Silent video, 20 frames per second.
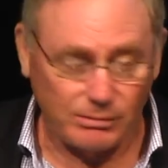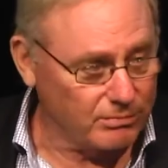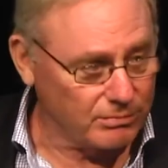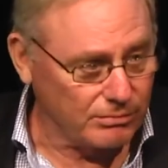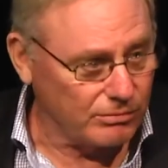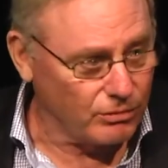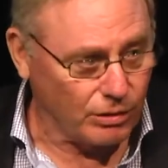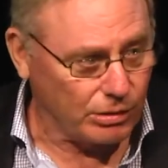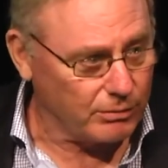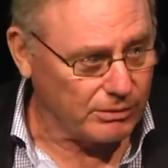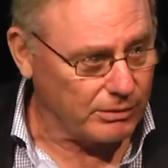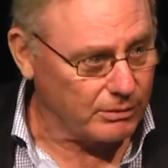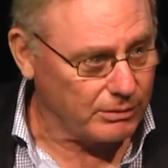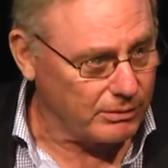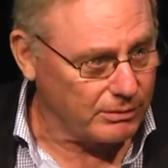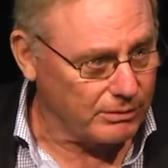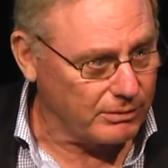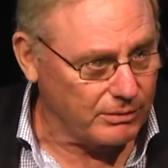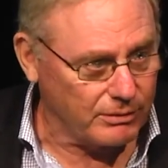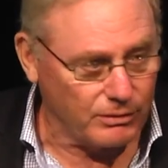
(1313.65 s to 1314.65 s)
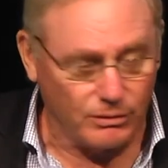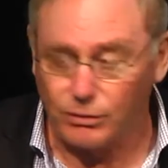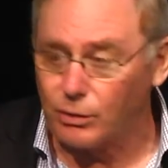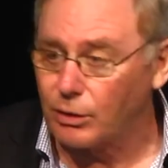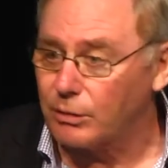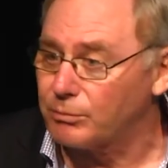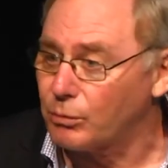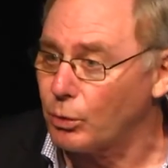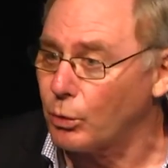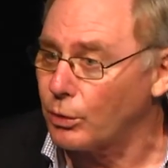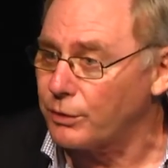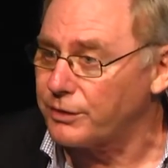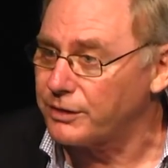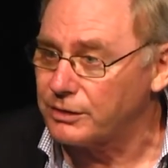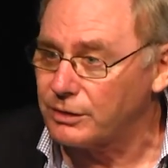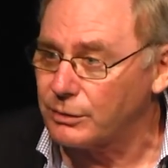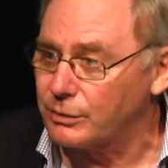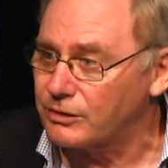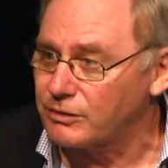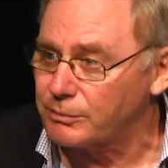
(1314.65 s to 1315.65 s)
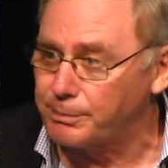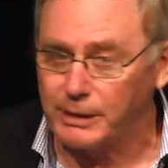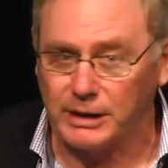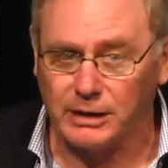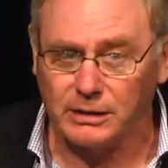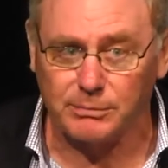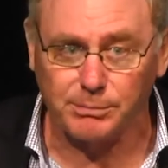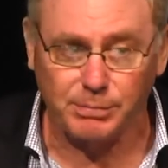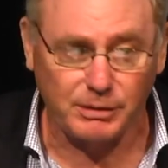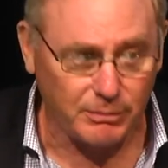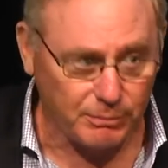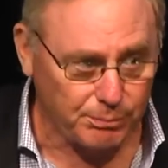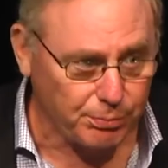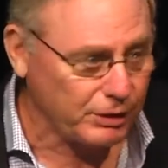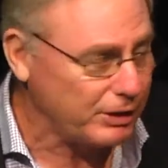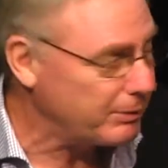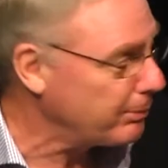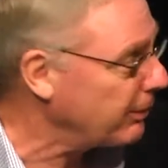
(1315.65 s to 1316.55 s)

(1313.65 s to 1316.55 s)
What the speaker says: Not more than you expect, but pretty